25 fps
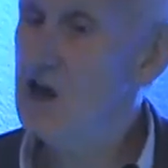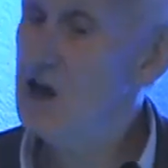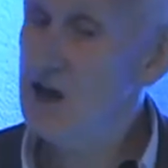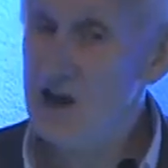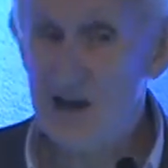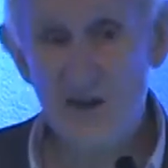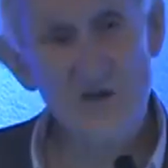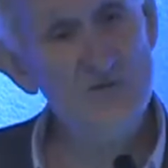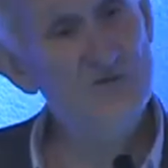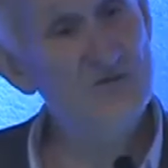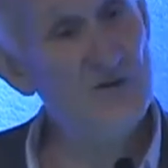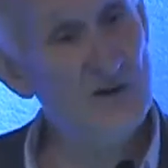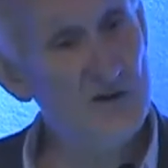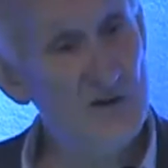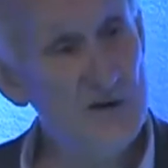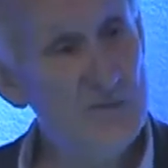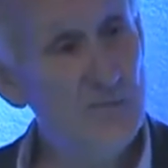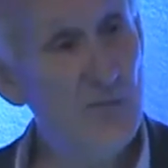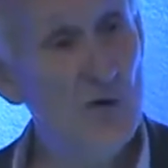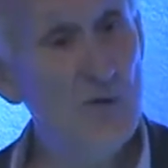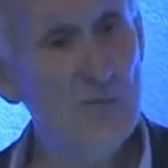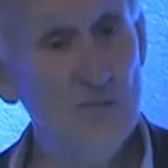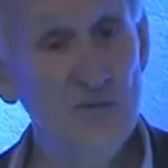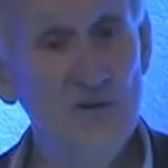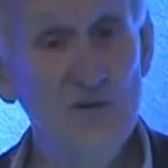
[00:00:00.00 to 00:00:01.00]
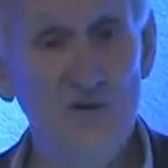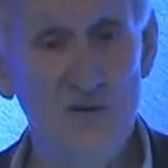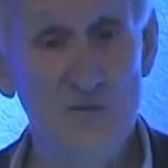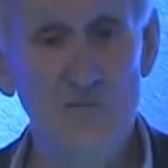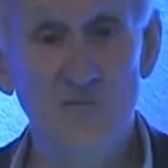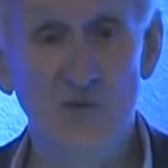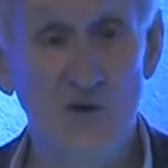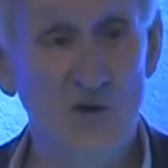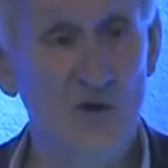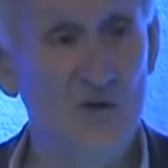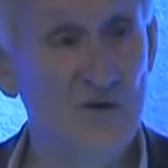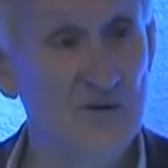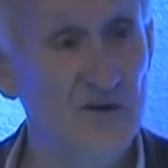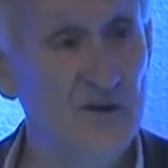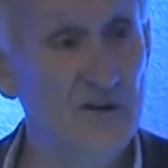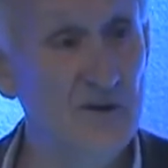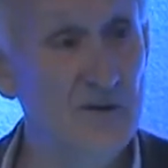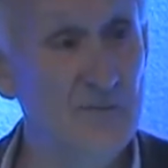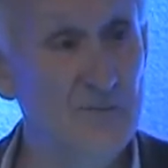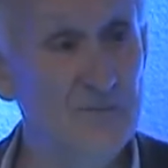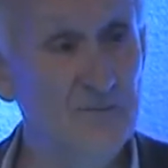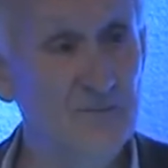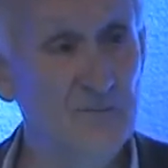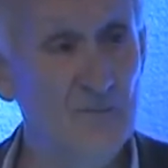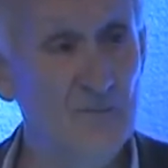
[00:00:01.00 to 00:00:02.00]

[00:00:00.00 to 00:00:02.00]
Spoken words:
It's very popular in Bologna.